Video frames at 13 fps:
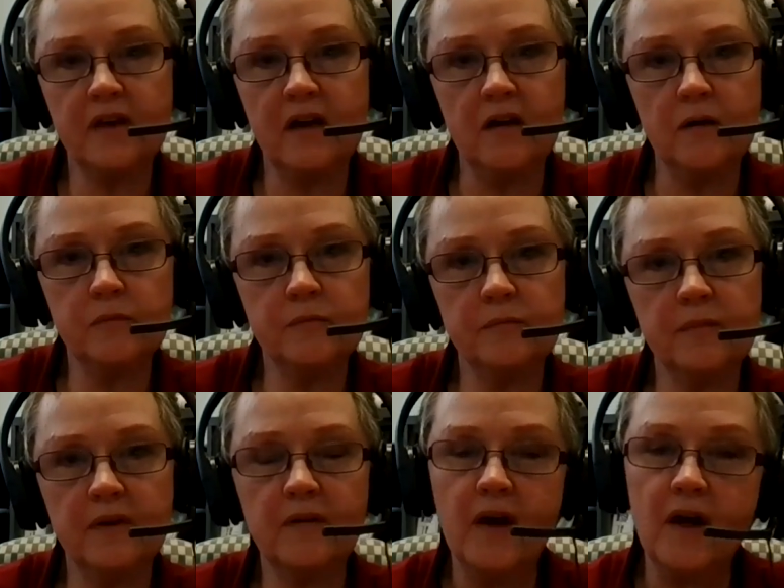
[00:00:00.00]
uh,
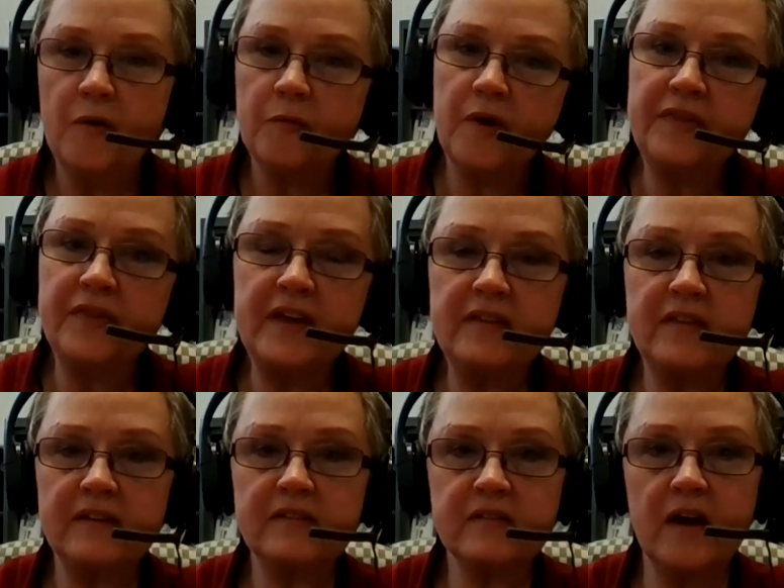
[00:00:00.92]
one thing
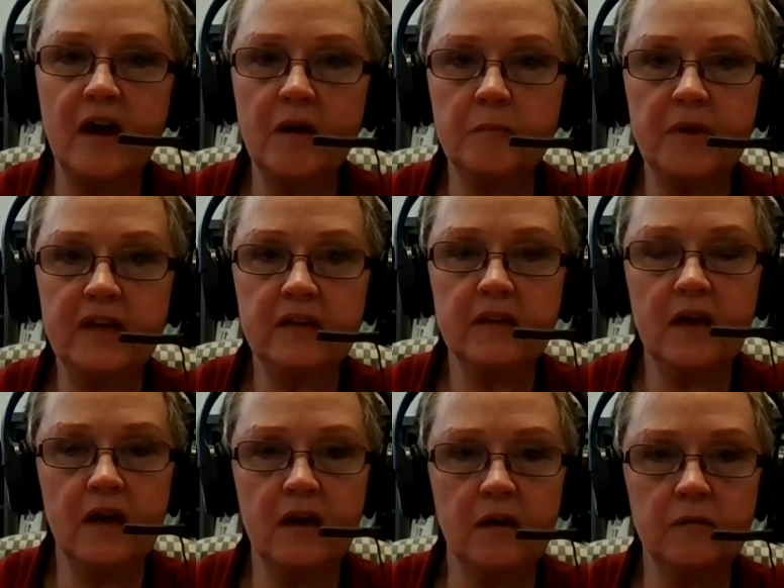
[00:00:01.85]
that's common
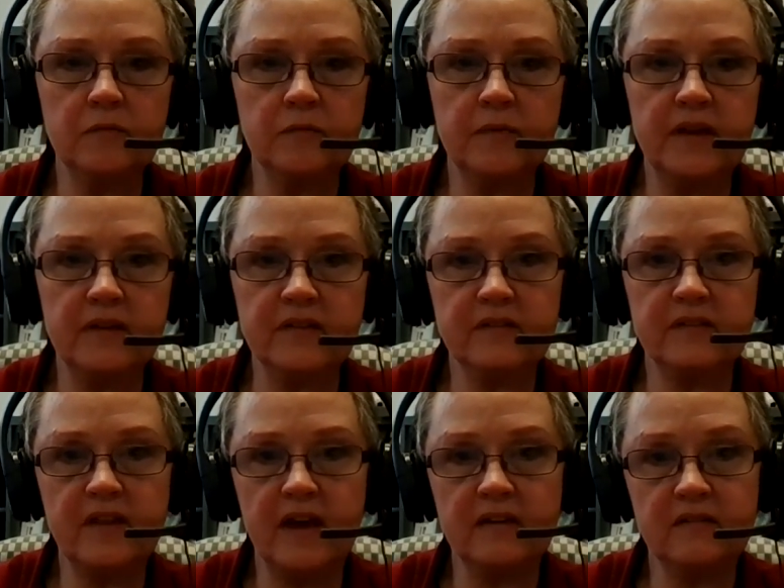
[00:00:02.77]
uh, is
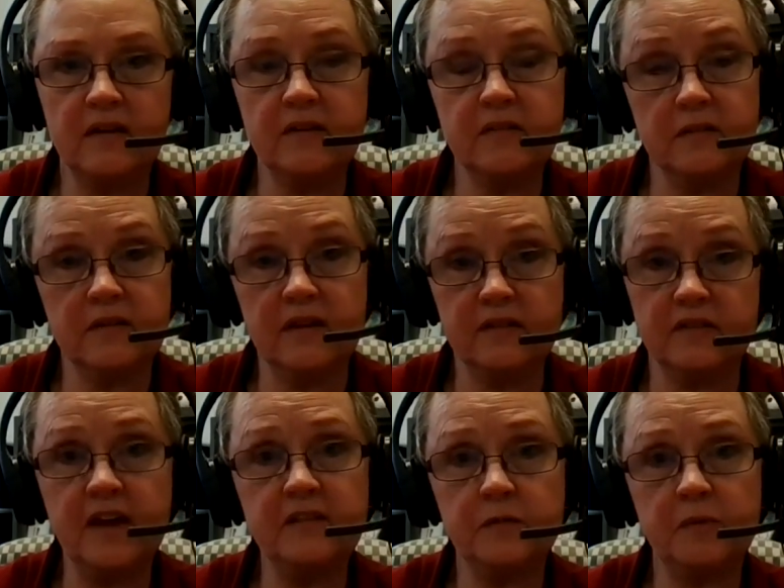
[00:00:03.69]
that a, a
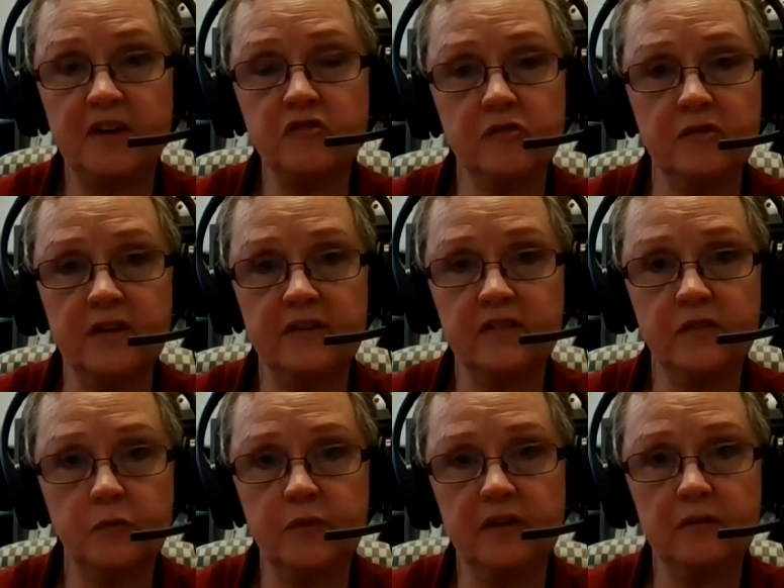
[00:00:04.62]
state specialist
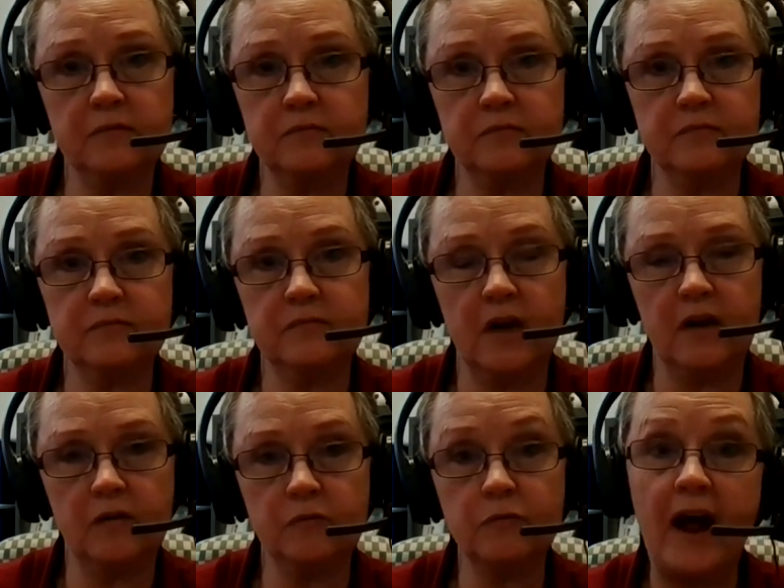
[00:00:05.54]
will
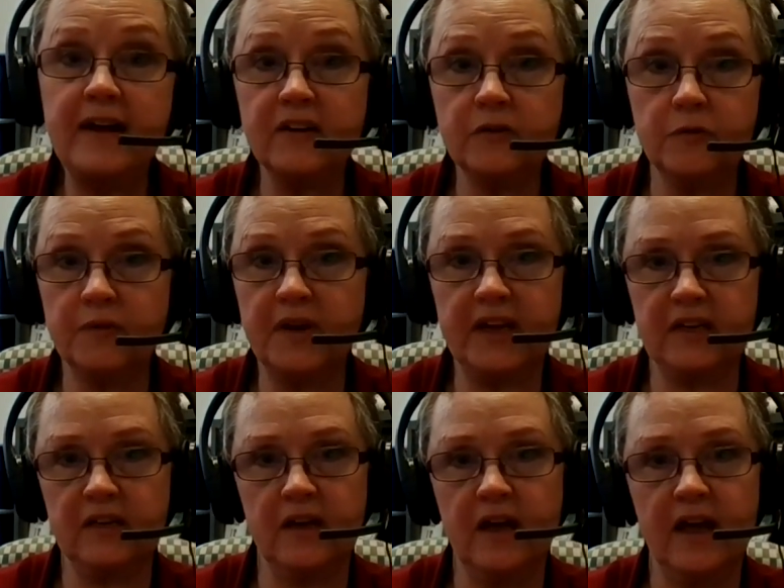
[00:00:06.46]
uh, write a
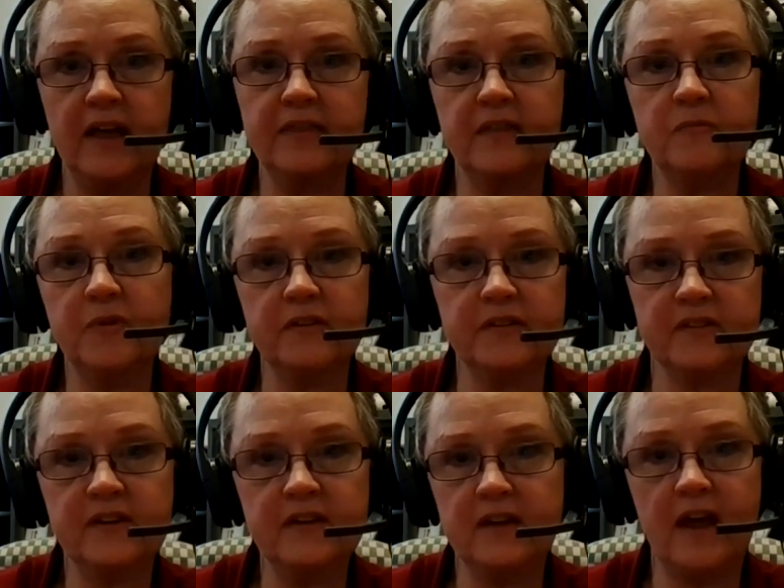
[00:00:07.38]
curricula, and then we'll
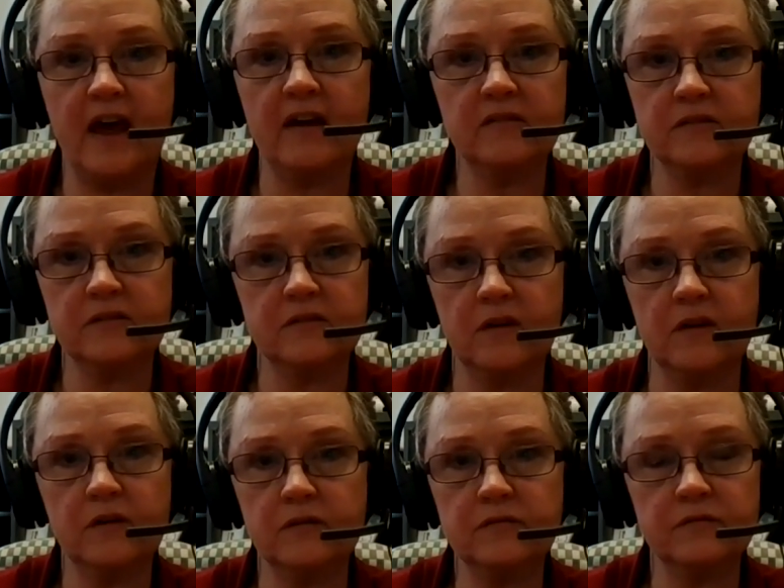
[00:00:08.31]
send it out, or